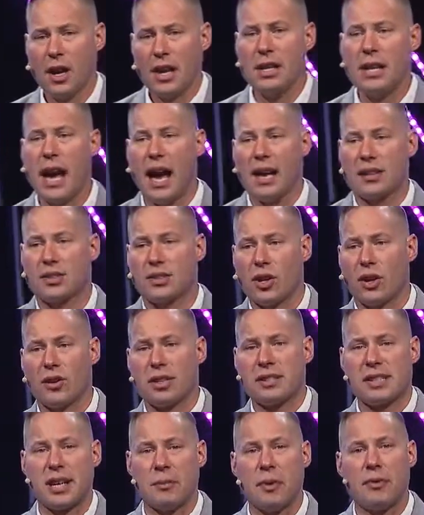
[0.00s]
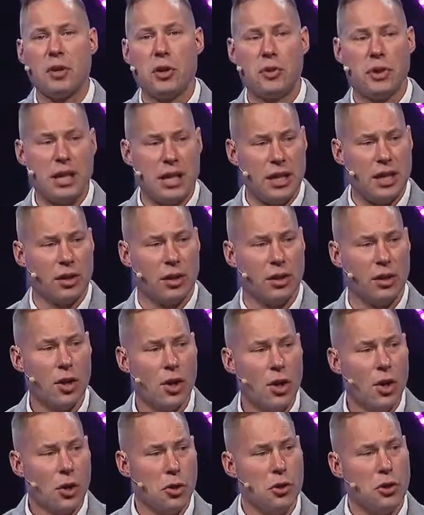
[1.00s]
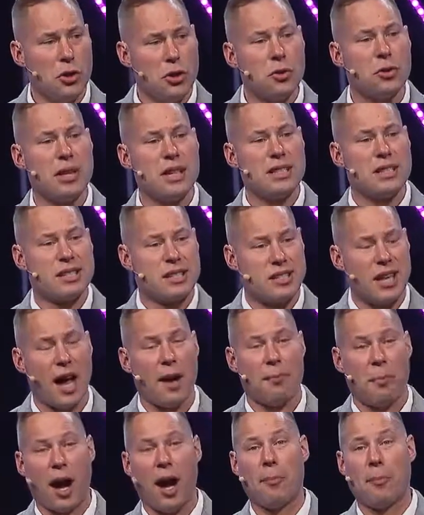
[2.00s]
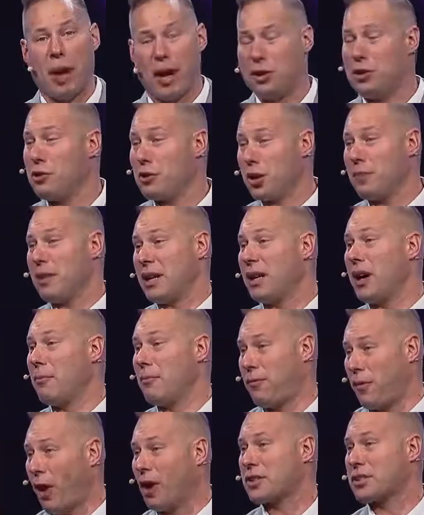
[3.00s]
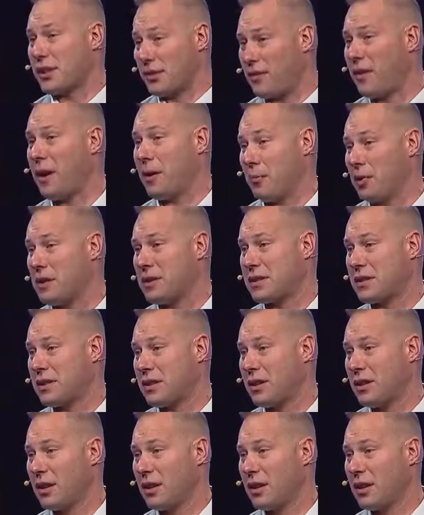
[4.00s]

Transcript: Yes, there are some of you here who you can step up and you can become foster families.